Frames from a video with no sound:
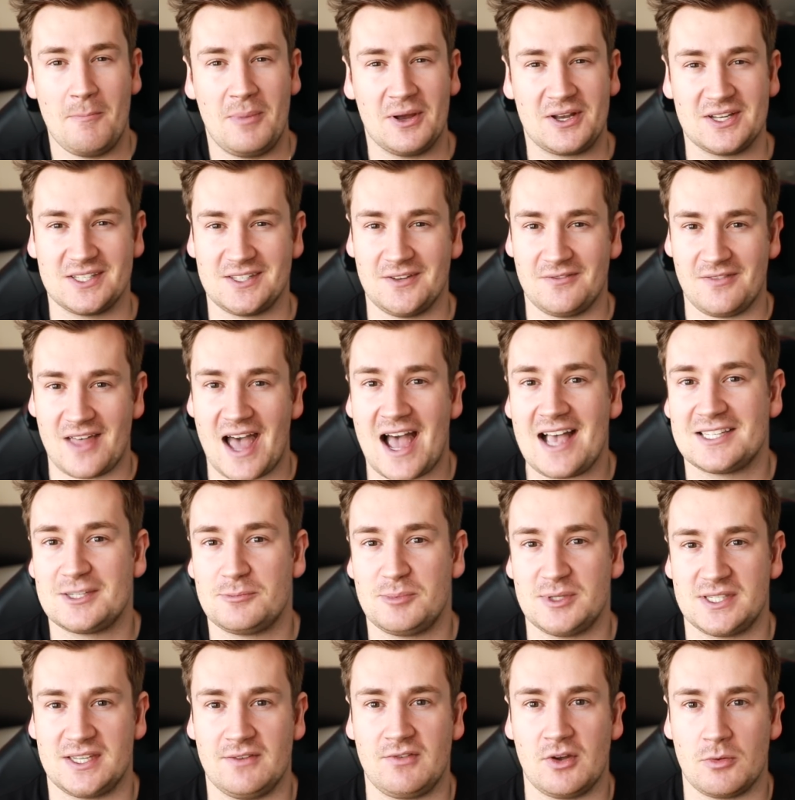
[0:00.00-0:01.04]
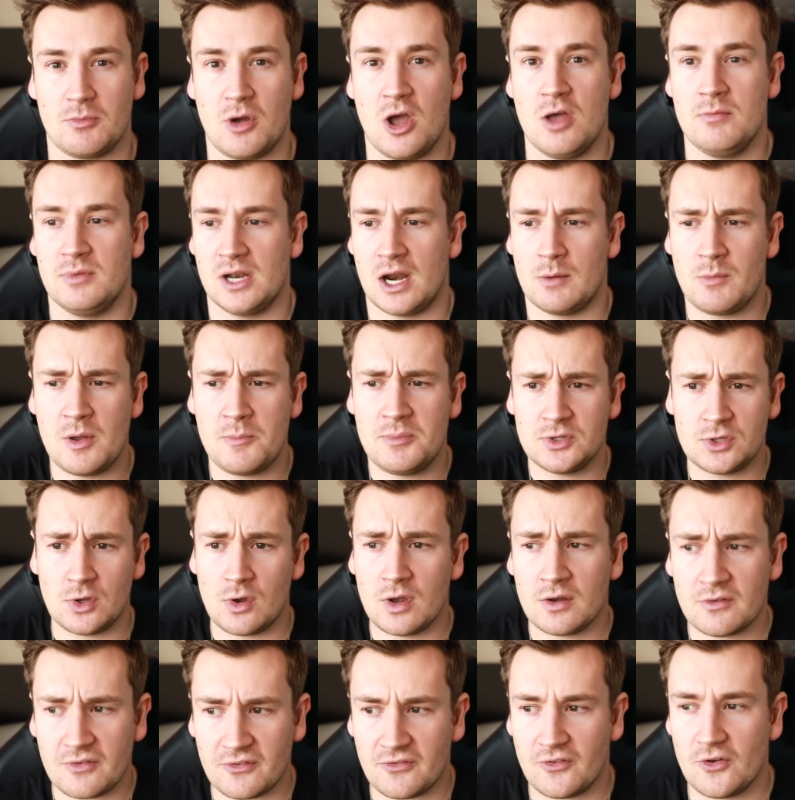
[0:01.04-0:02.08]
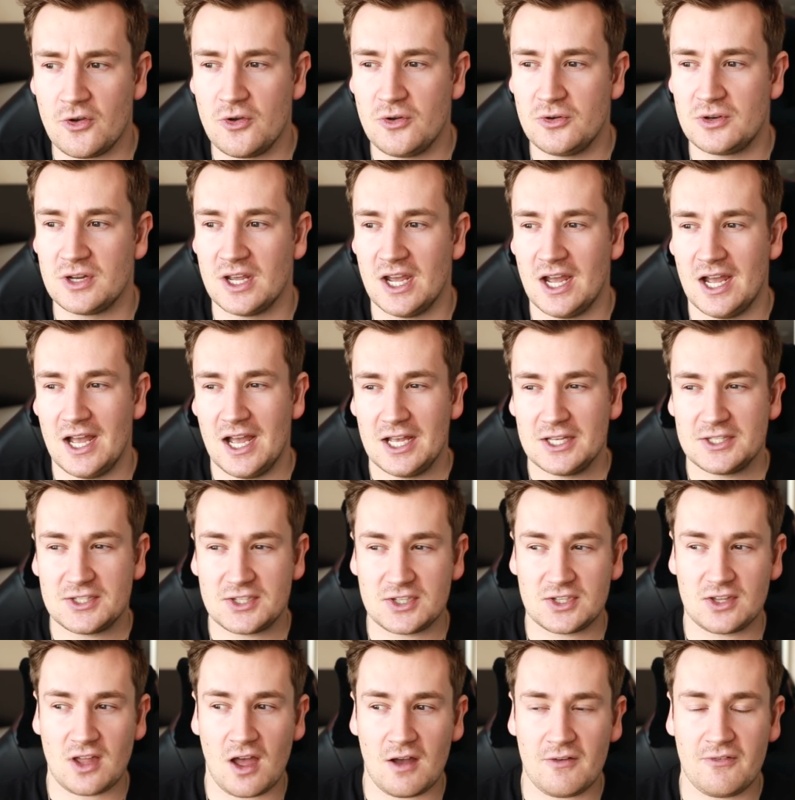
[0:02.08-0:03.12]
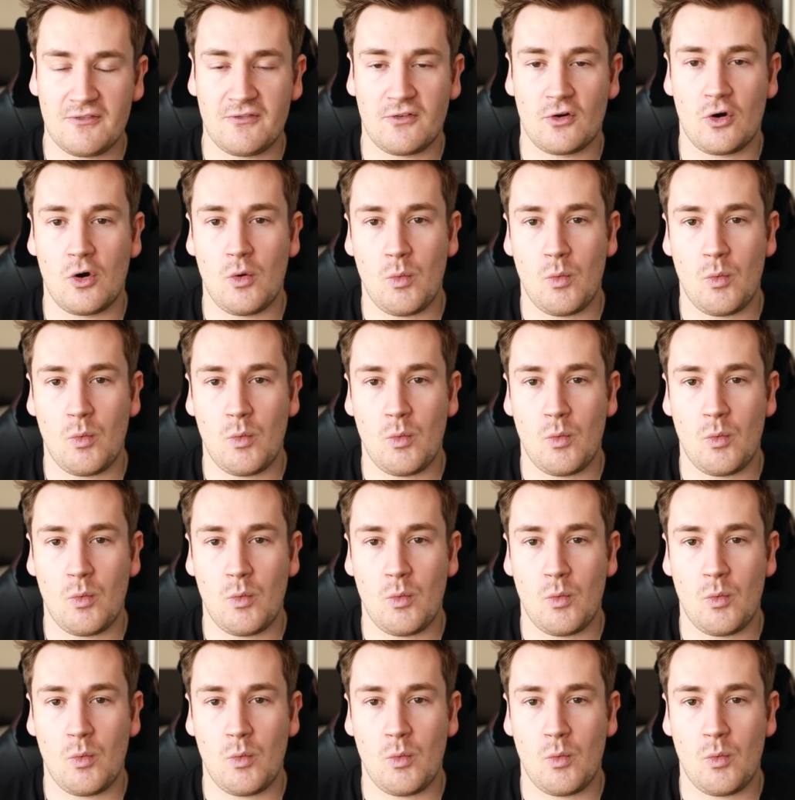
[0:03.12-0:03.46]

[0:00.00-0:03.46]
because of that specific moment. And we've been doing food stuff for